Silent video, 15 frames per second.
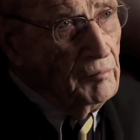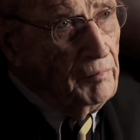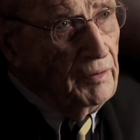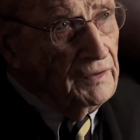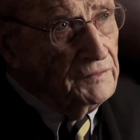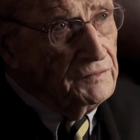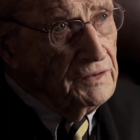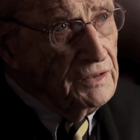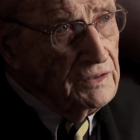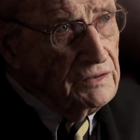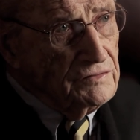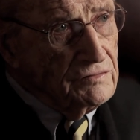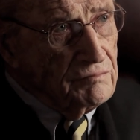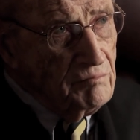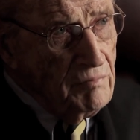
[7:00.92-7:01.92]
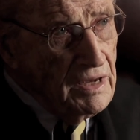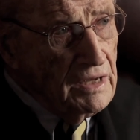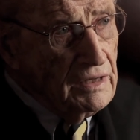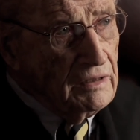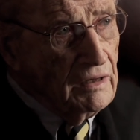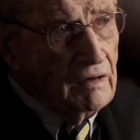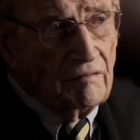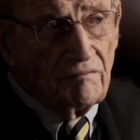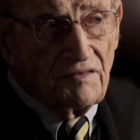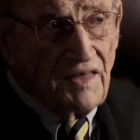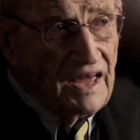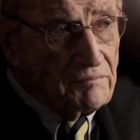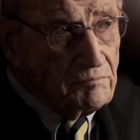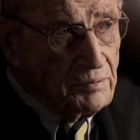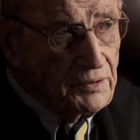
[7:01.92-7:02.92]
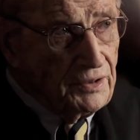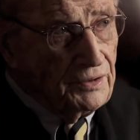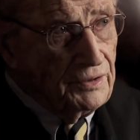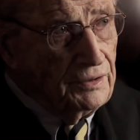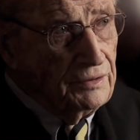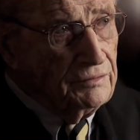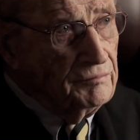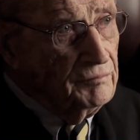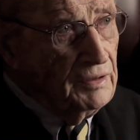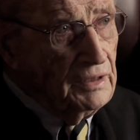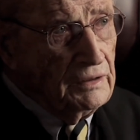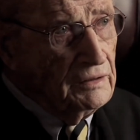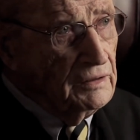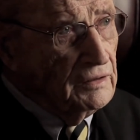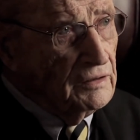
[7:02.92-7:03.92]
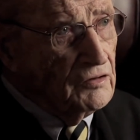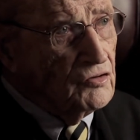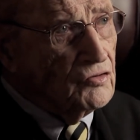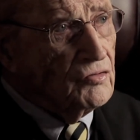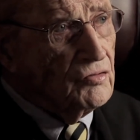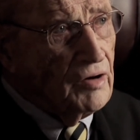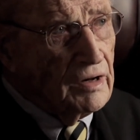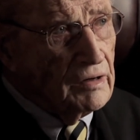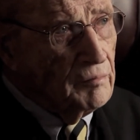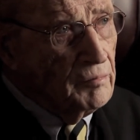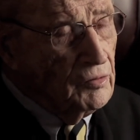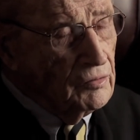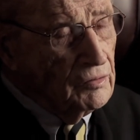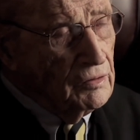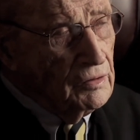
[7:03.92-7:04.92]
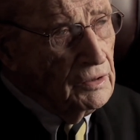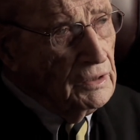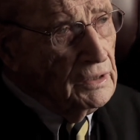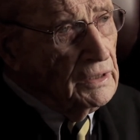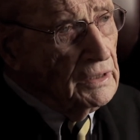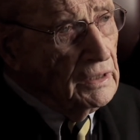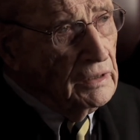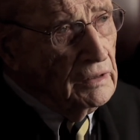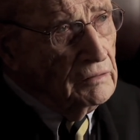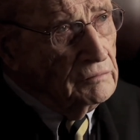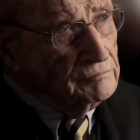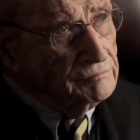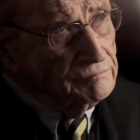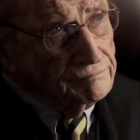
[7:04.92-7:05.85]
but these men of that period made an incredible uh,